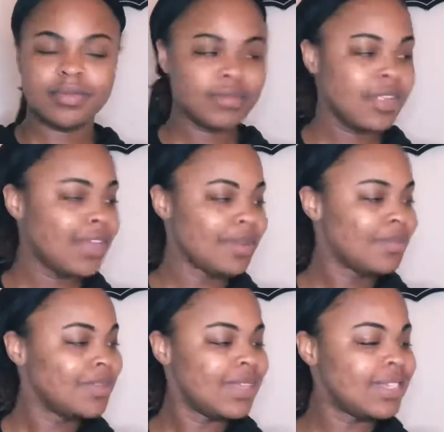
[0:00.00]
Look,
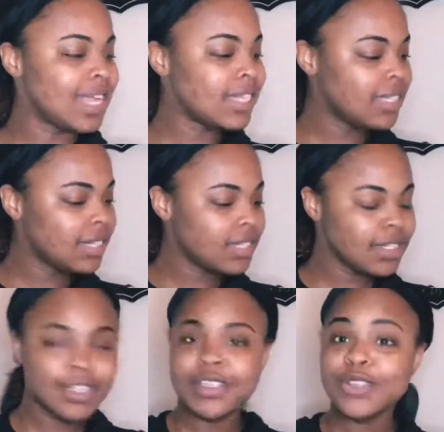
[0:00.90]
it says it.
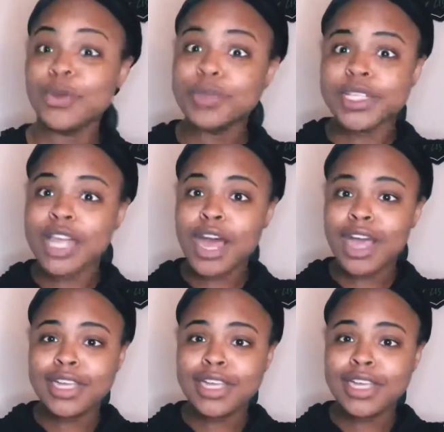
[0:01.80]
Superstar.